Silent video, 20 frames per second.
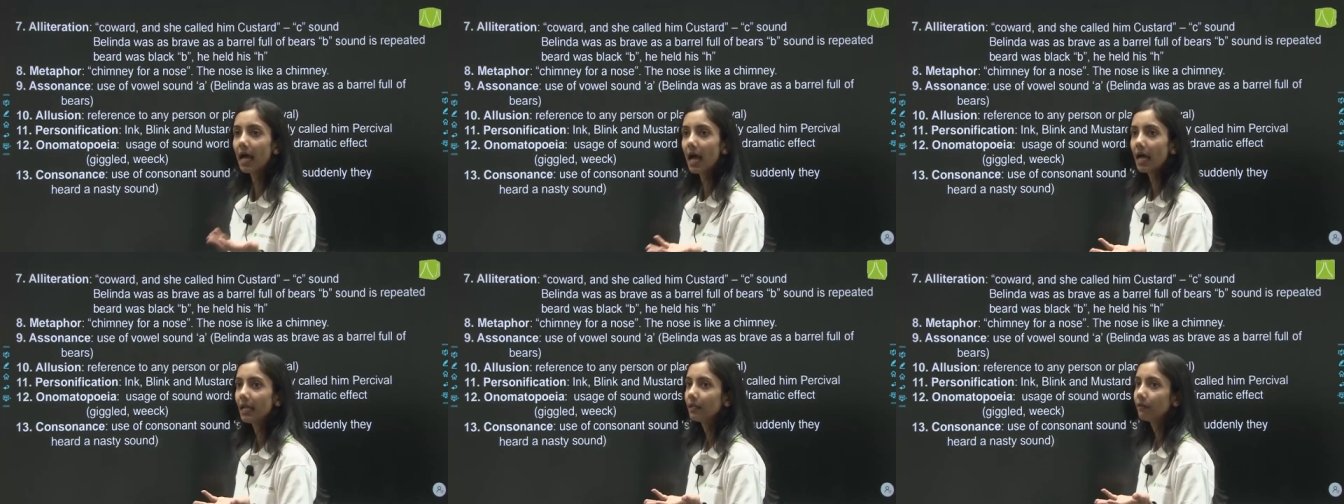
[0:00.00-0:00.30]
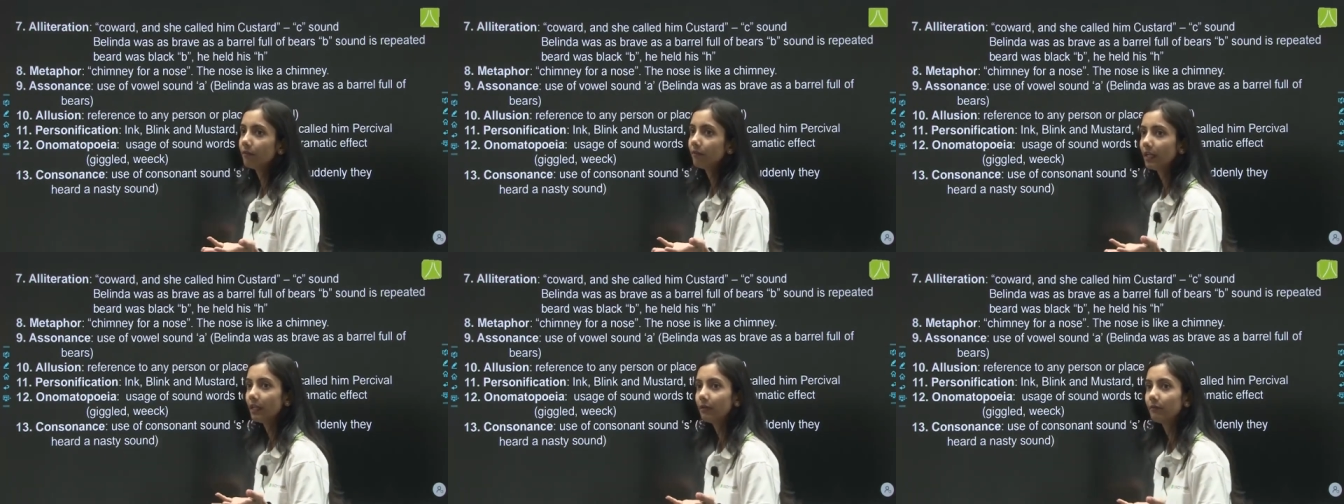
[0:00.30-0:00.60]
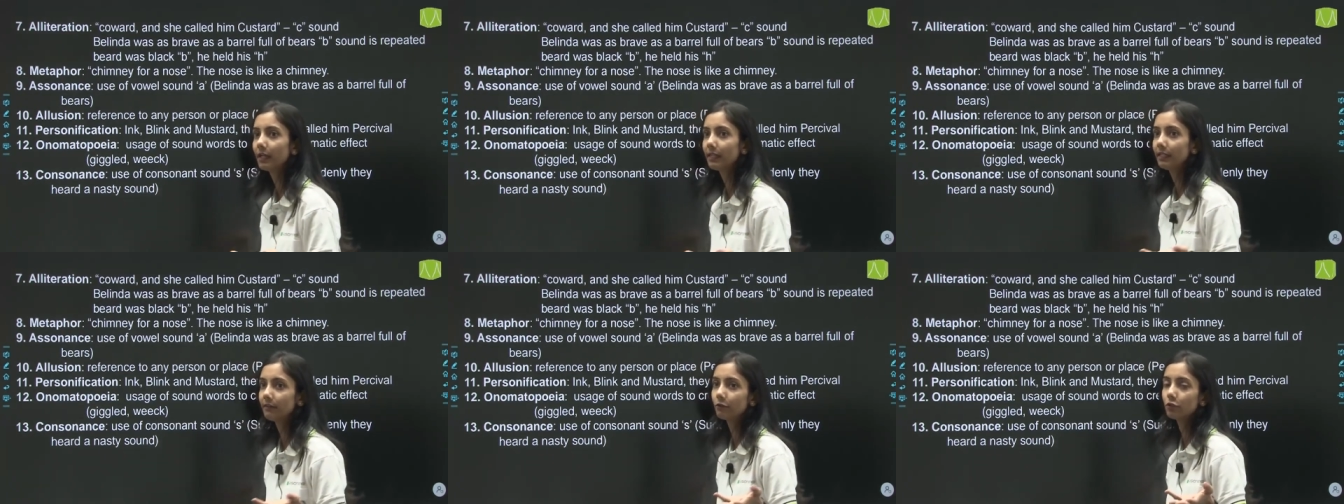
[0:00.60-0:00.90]
ran away
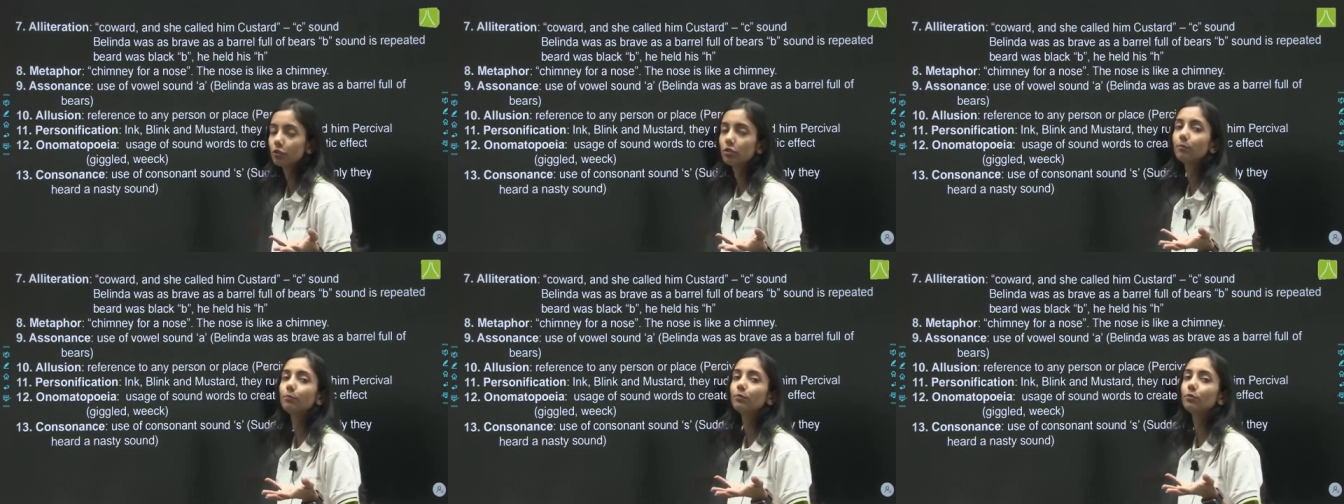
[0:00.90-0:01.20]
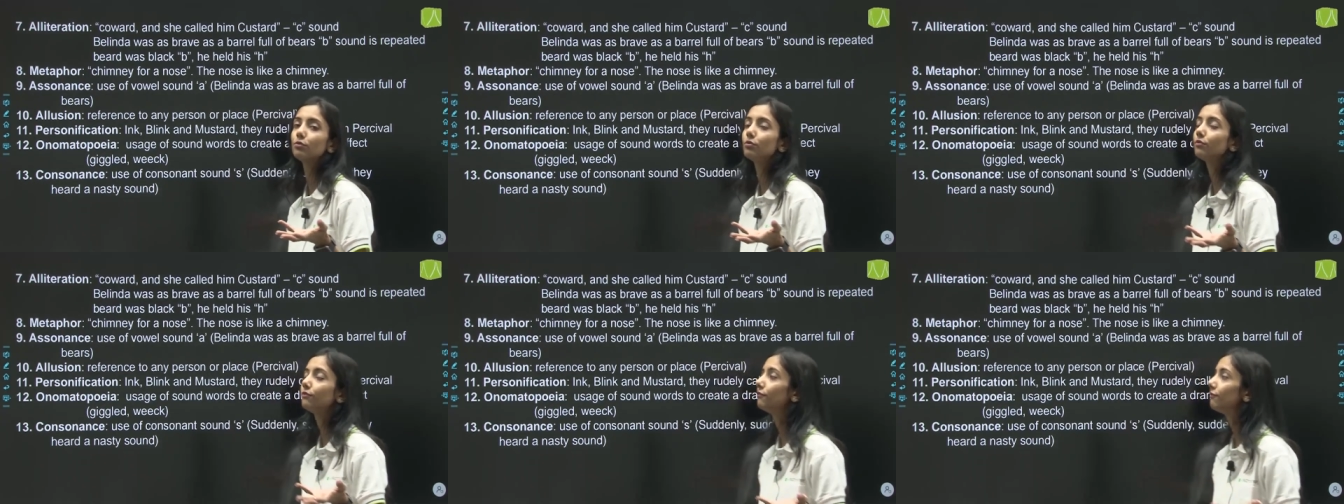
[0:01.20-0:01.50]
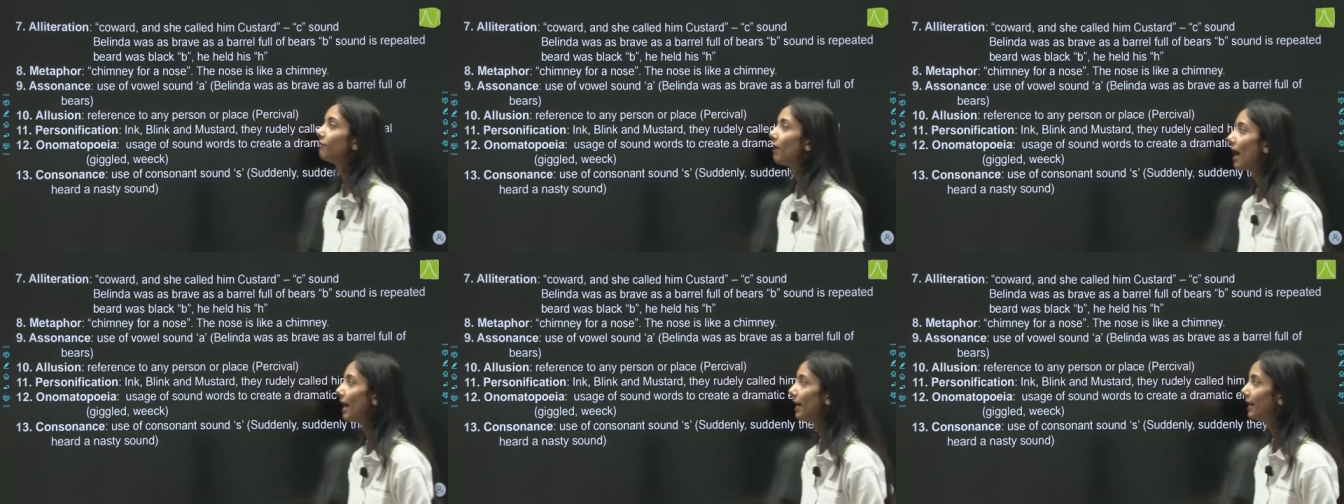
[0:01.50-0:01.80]
when he was supposed to
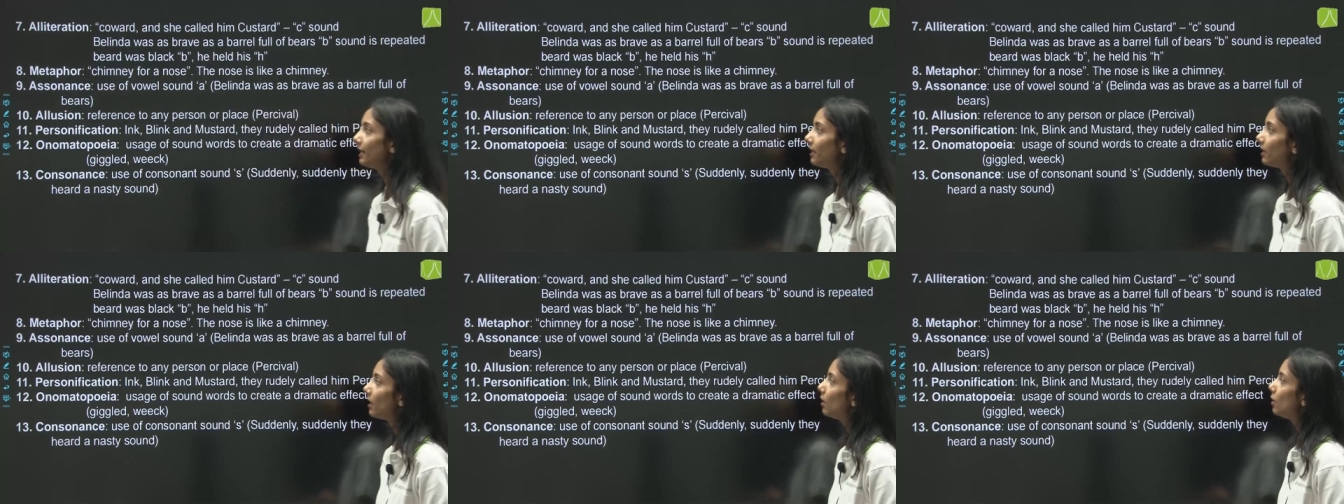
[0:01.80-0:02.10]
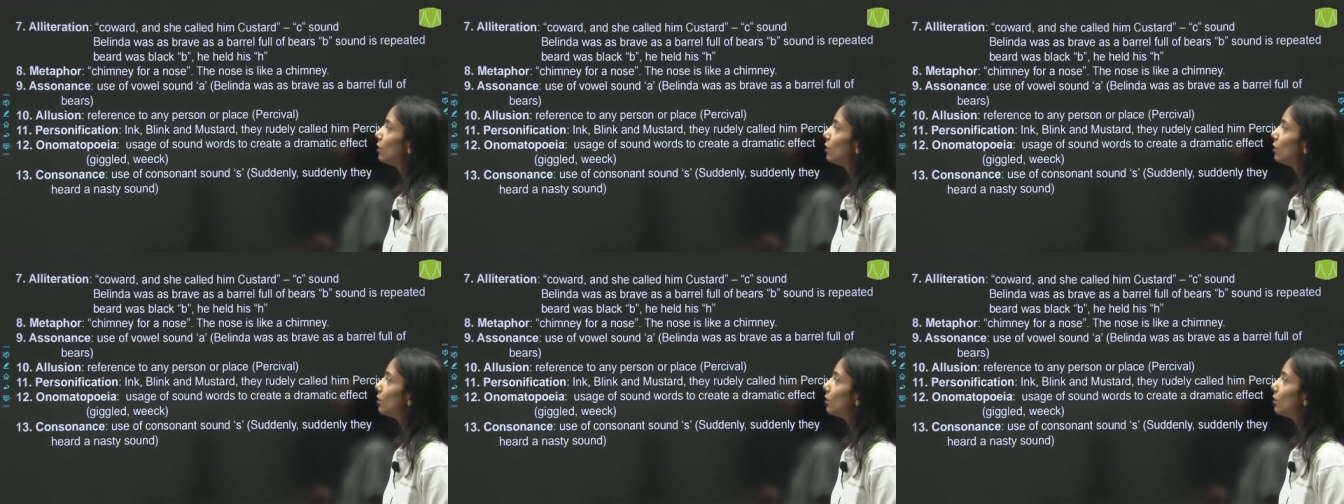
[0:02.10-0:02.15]
fight.